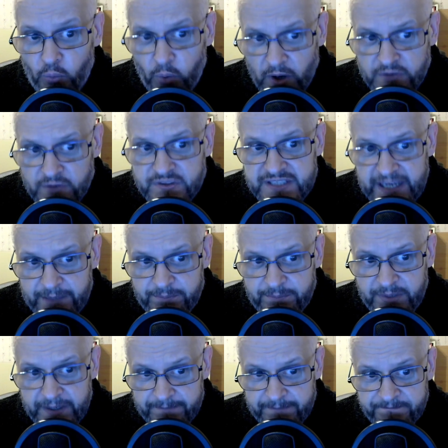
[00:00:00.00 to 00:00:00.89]
world
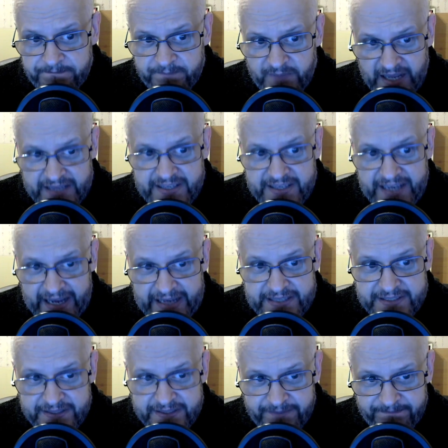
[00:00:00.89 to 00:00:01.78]
champion at the
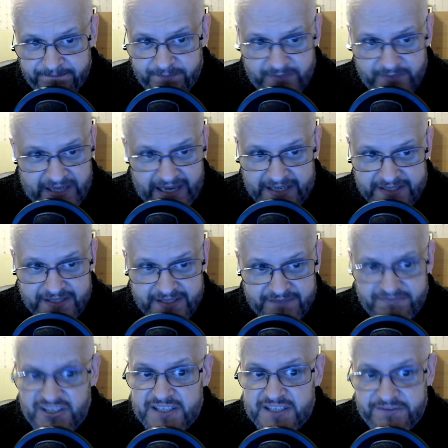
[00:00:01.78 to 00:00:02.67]
end.
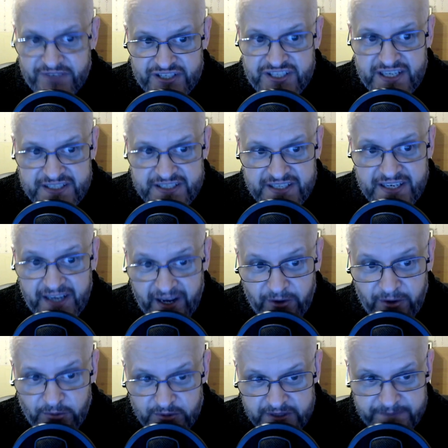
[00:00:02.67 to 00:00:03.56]
Yes, just for shits and
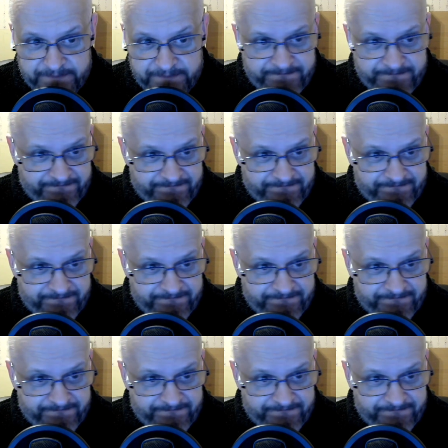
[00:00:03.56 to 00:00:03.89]
giggles.